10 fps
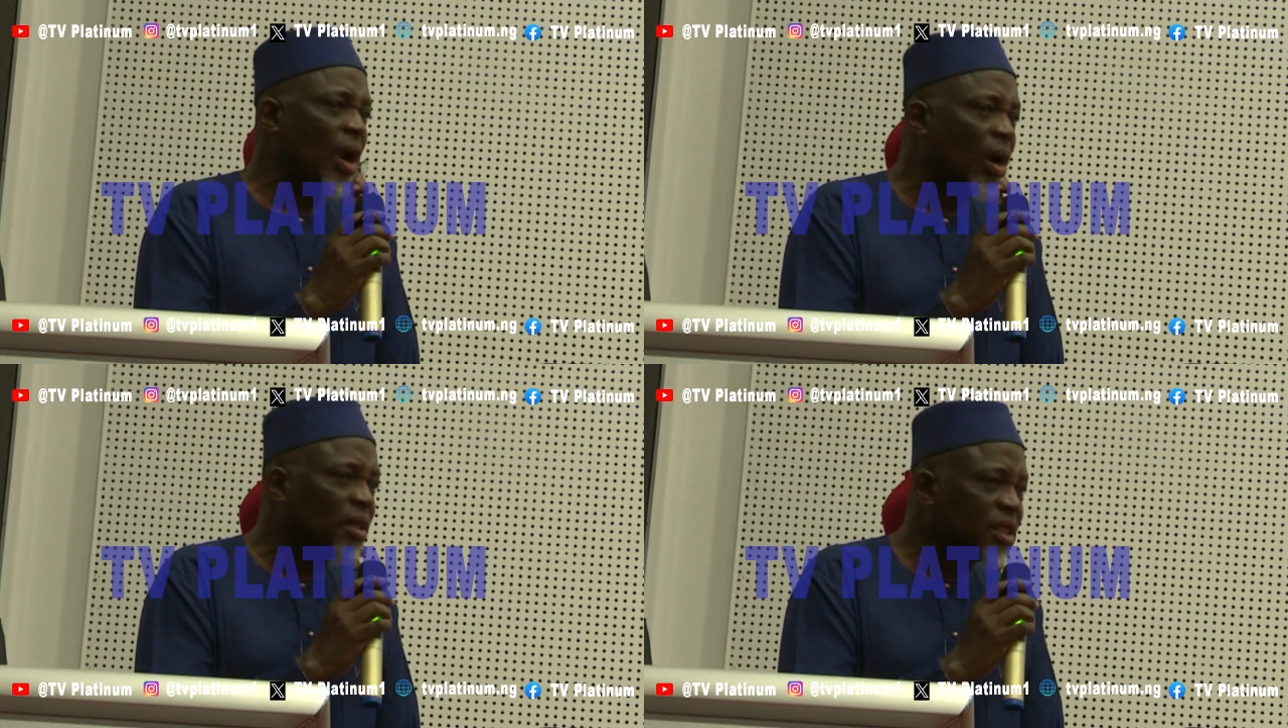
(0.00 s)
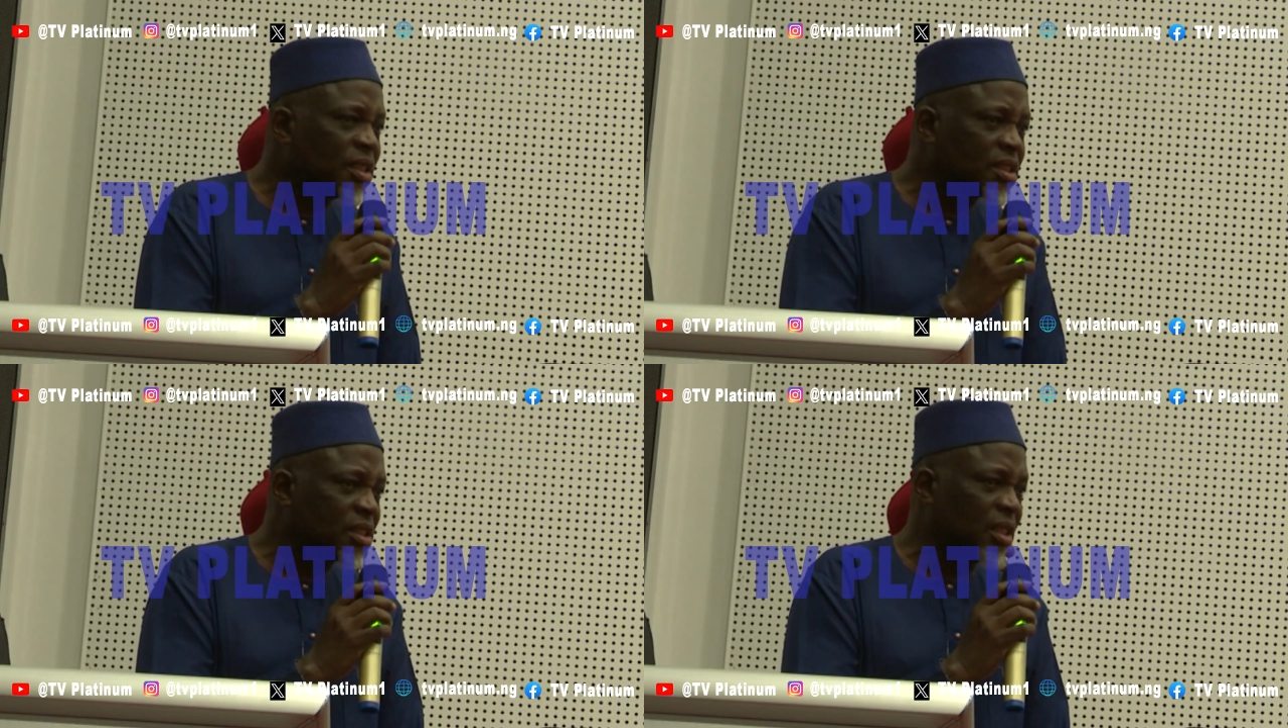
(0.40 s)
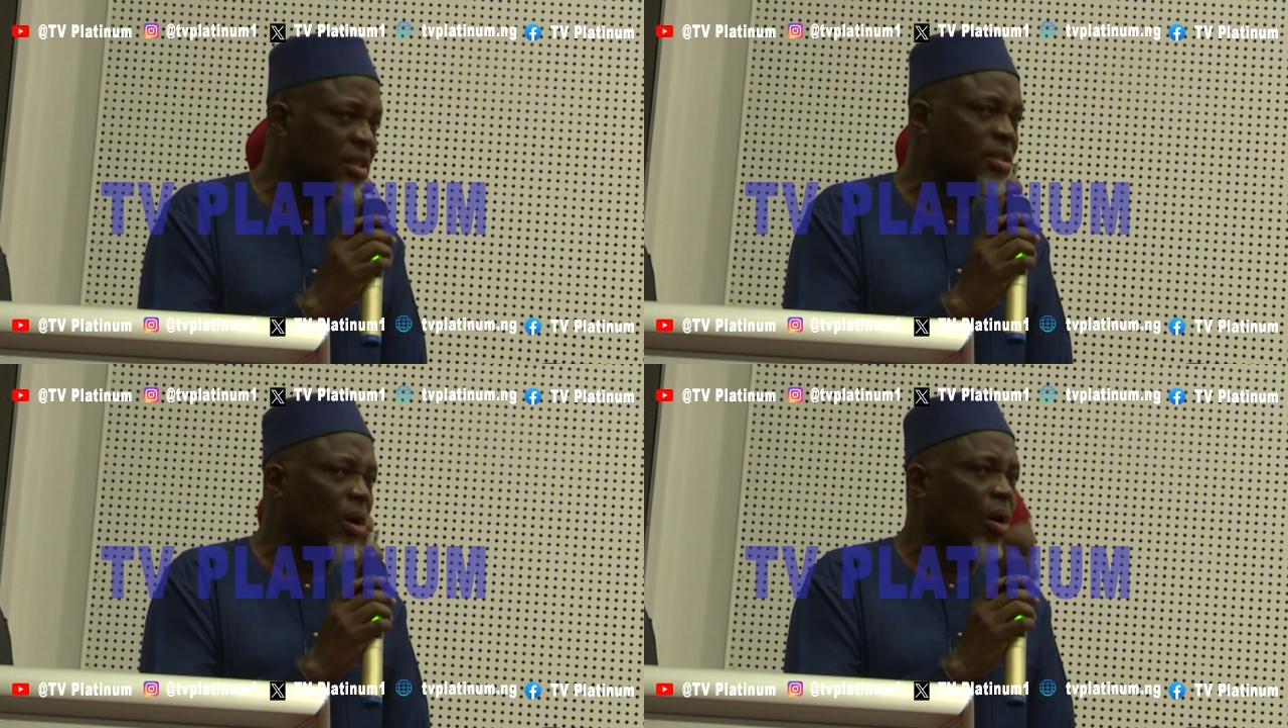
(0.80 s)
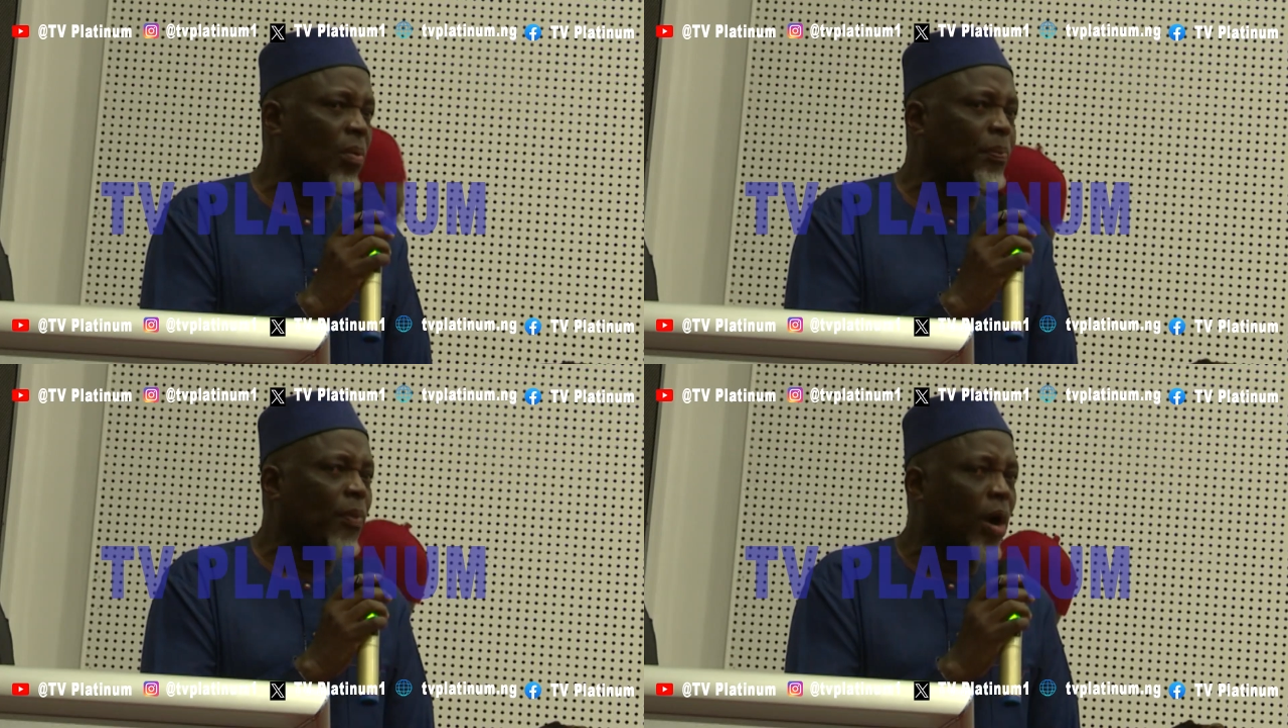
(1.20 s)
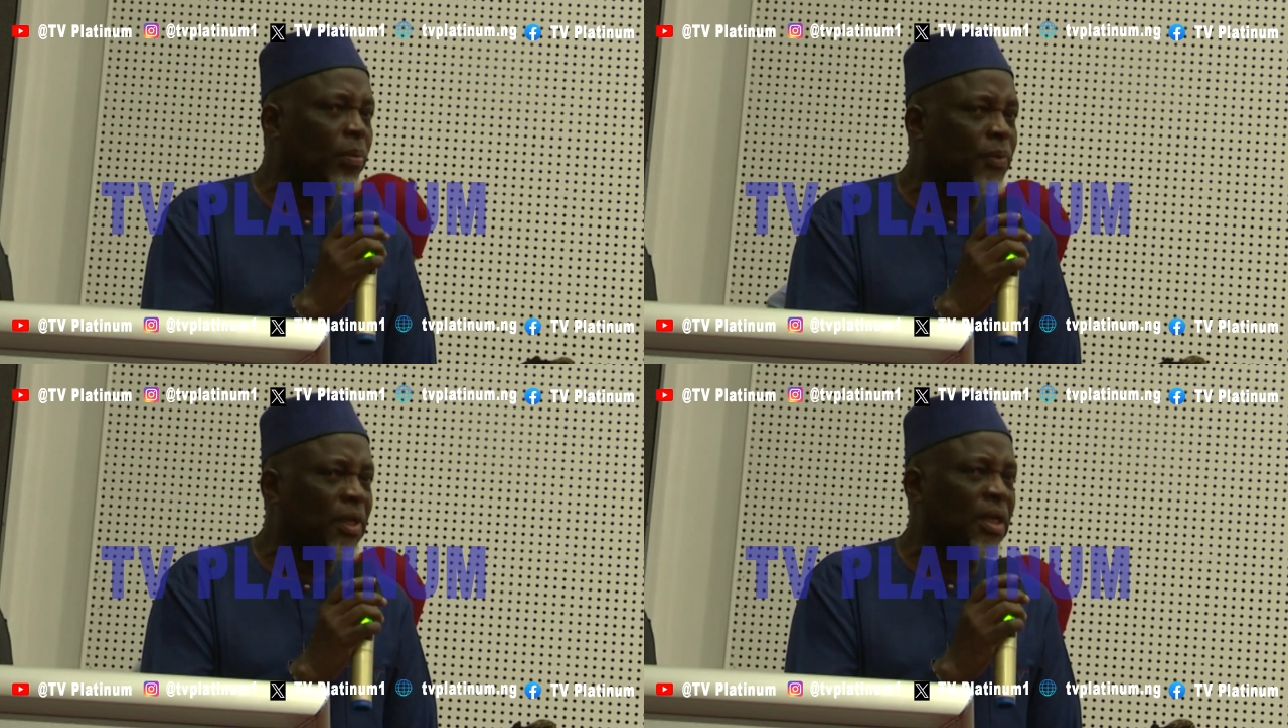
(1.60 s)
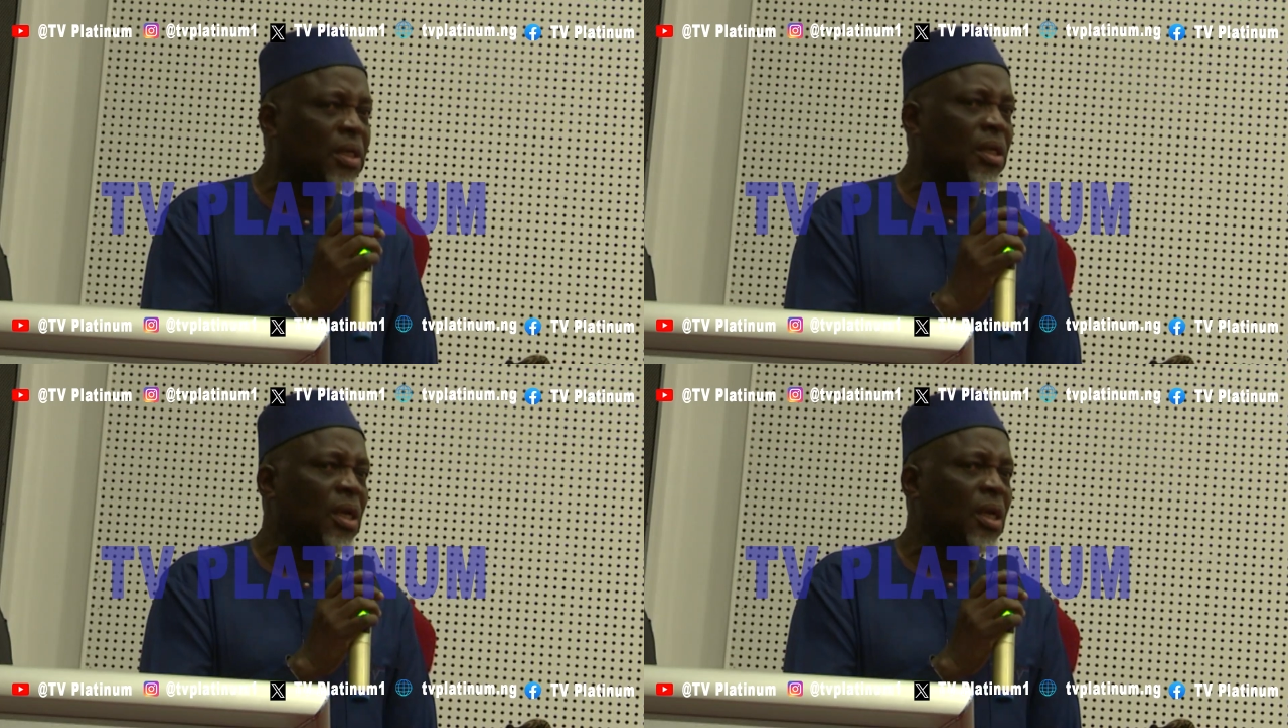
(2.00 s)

all these things on public